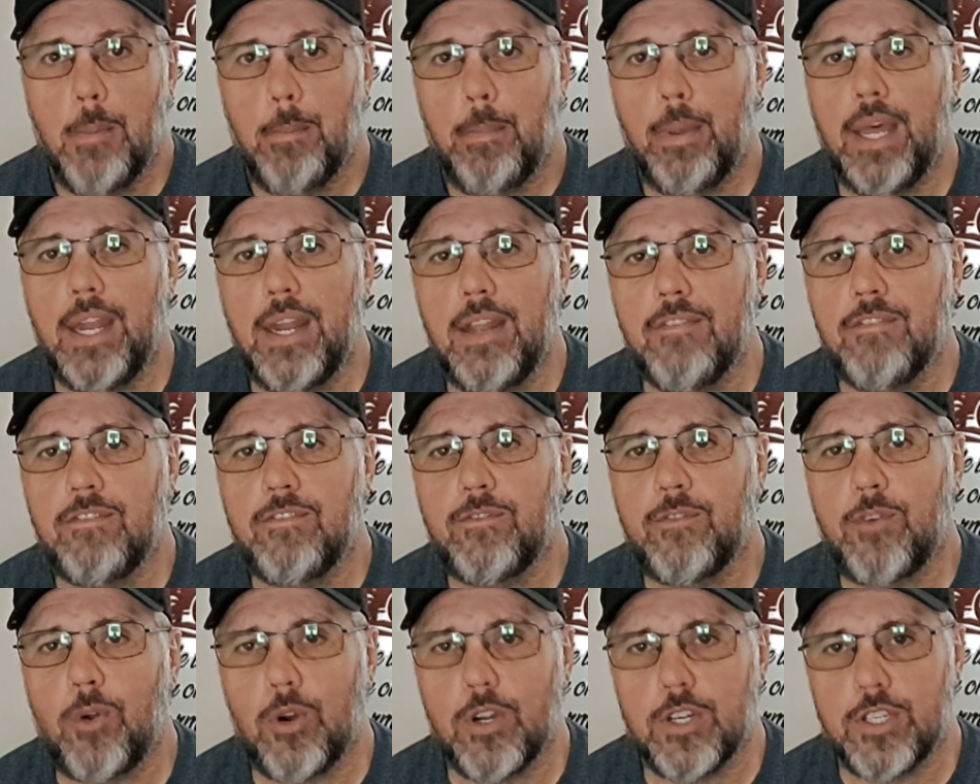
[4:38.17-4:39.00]
but
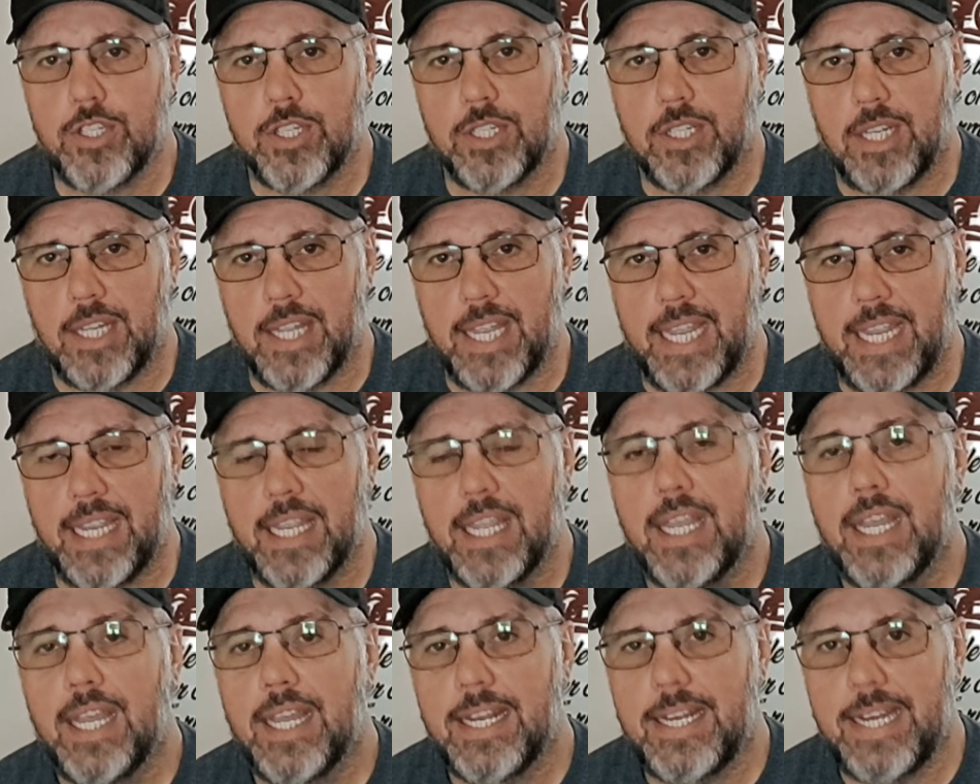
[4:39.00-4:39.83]

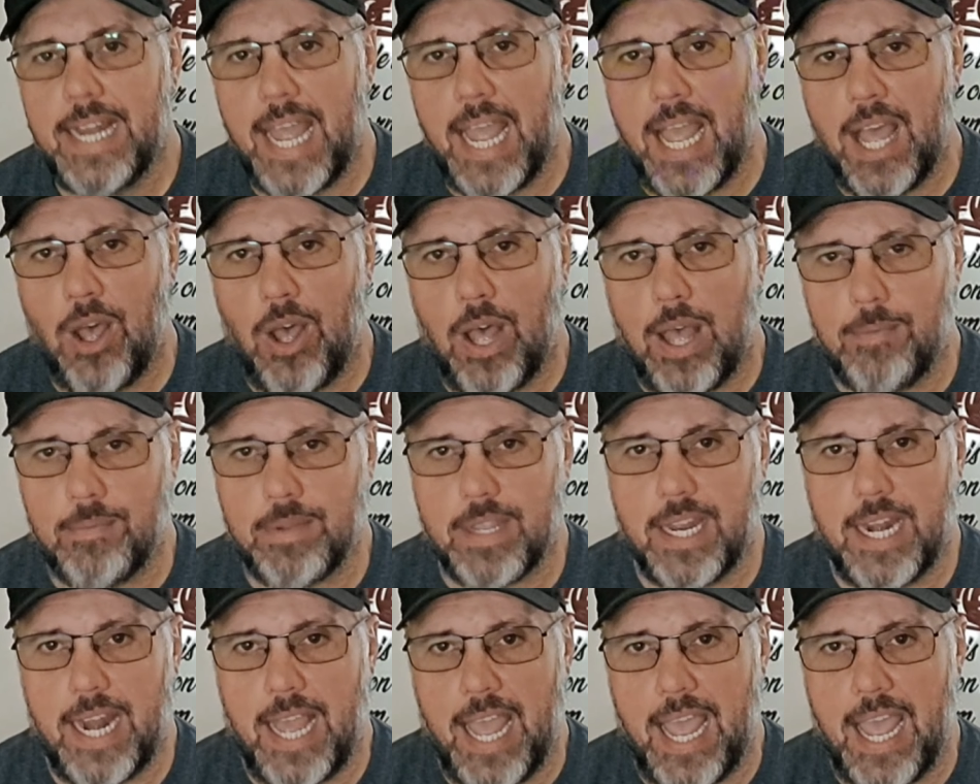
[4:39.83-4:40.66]
unfortunately, now I'm
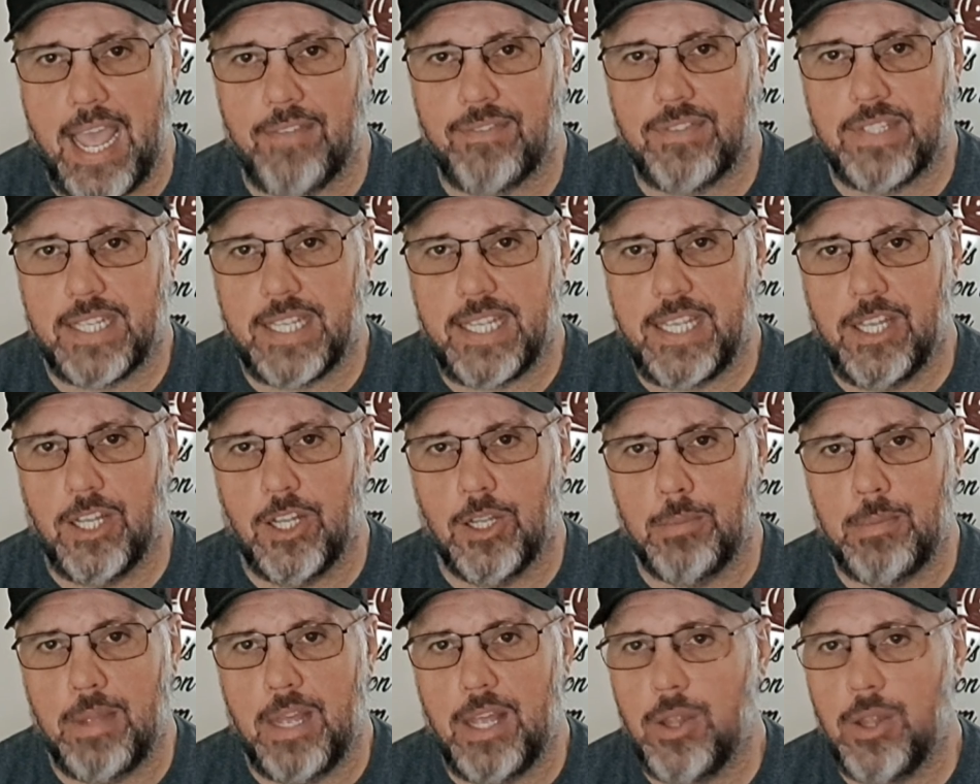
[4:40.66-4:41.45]
going to have to kill them.